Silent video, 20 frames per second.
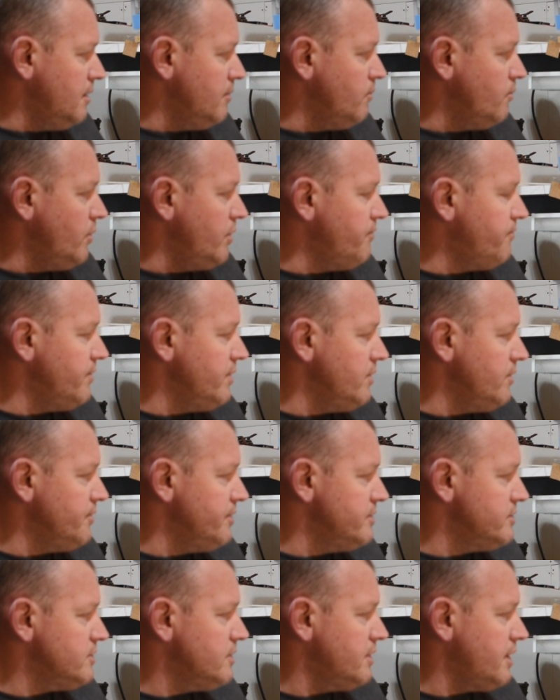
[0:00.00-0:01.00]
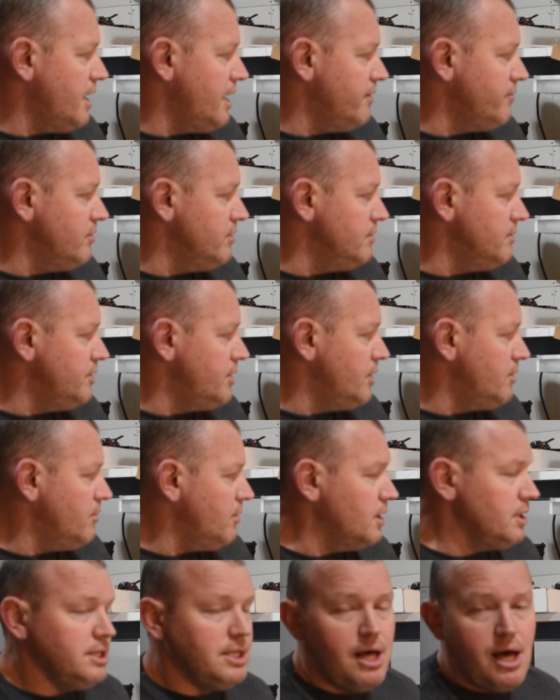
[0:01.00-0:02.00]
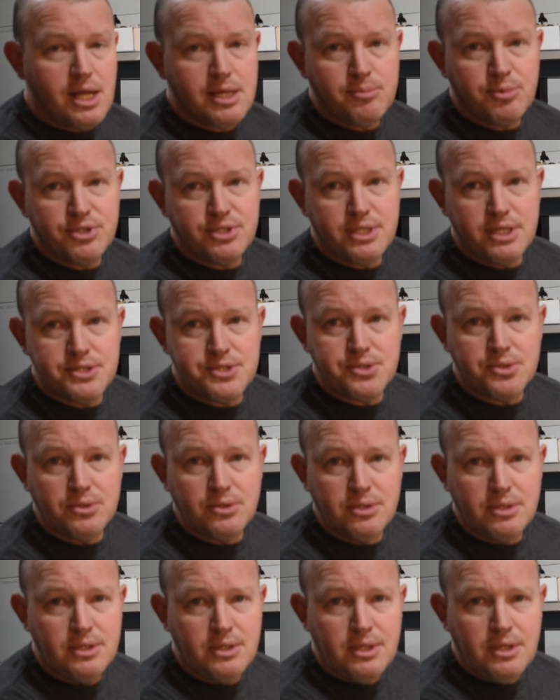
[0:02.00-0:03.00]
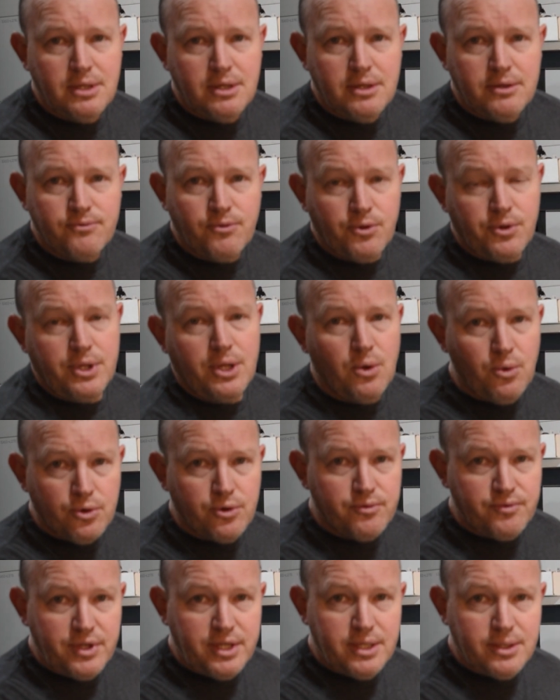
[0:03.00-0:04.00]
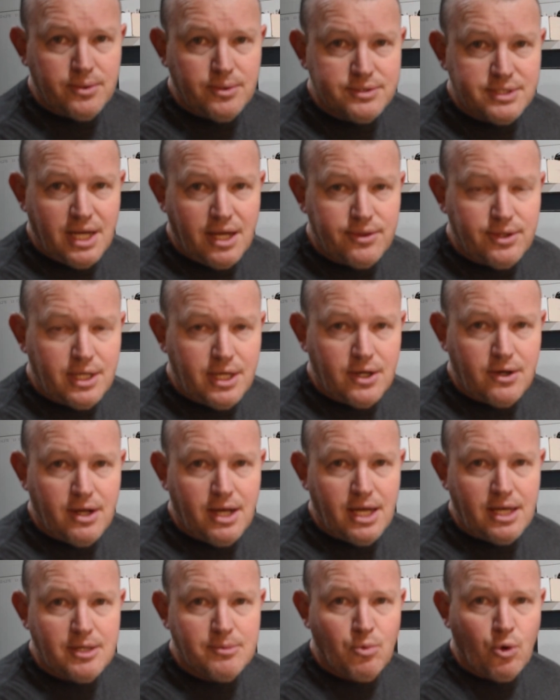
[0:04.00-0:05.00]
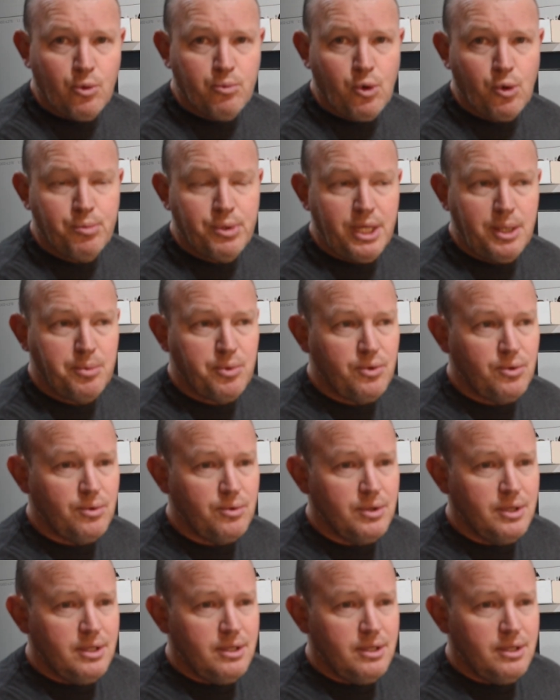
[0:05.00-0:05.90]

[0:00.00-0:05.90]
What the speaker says: We feel this could have a lot of potential for the older vehicles out there, right? And more and more people,